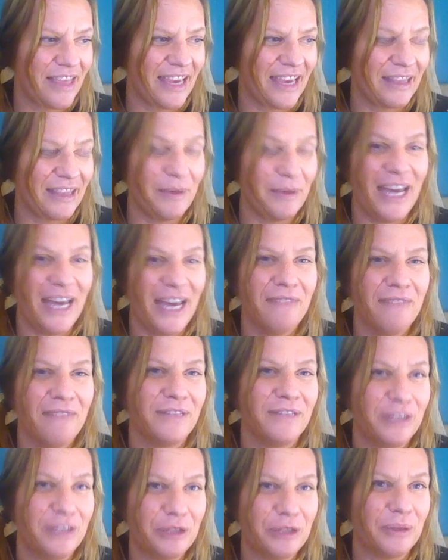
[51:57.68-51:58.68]
thing that we
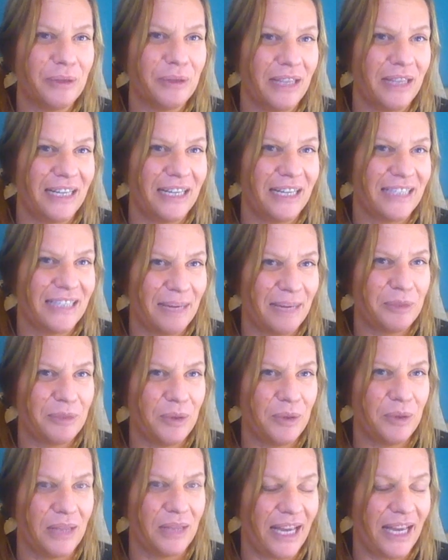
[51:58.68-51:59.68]
have to do a lot of
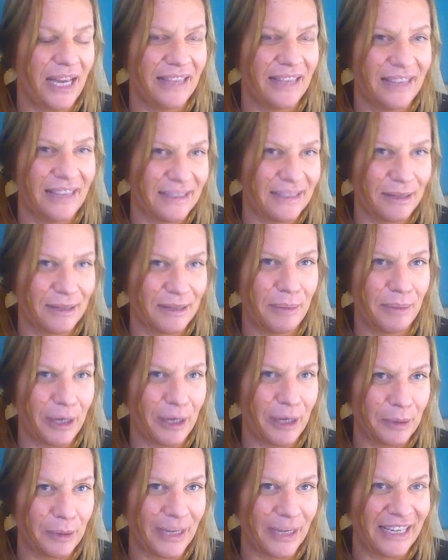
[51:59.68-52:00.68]
times to align things in a
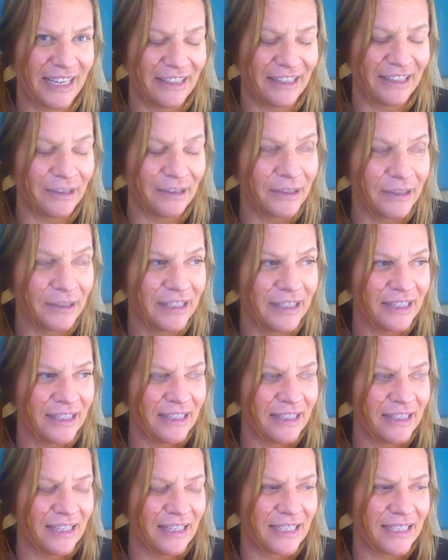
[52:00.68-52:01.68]
better way, you know.
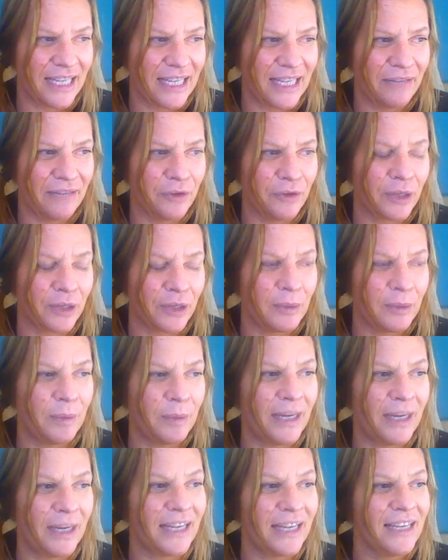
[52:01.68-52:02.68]
It's kind of
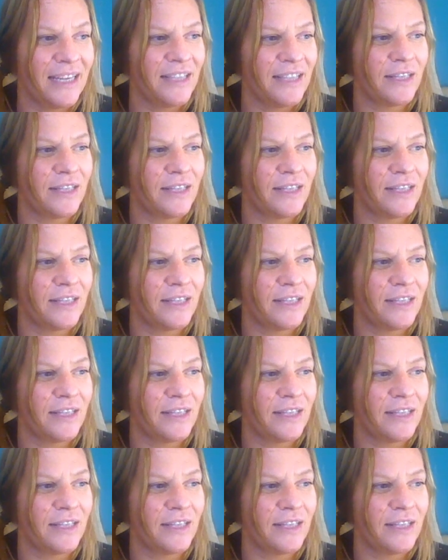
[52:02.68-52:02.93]
normal. But